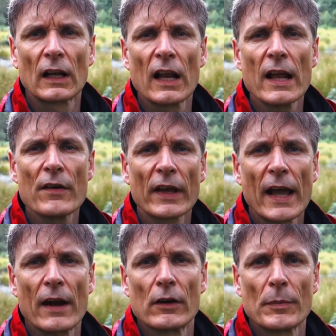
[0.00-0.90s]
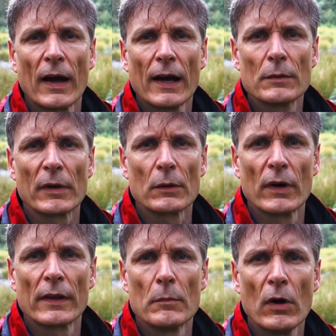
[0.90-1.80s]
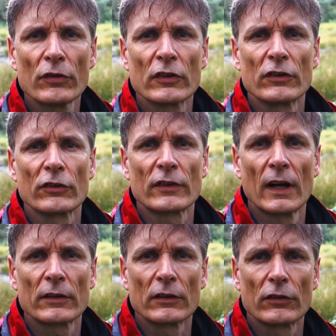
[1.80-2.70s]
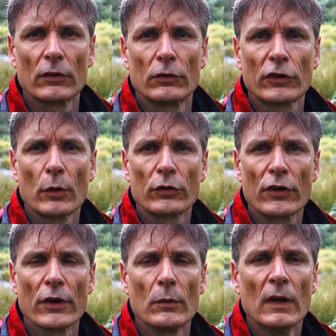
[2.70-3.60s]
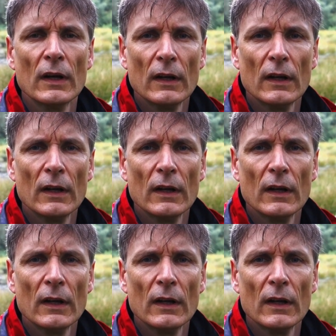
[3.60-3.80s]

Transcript: clearing area behind me where the mosses are starting to show through.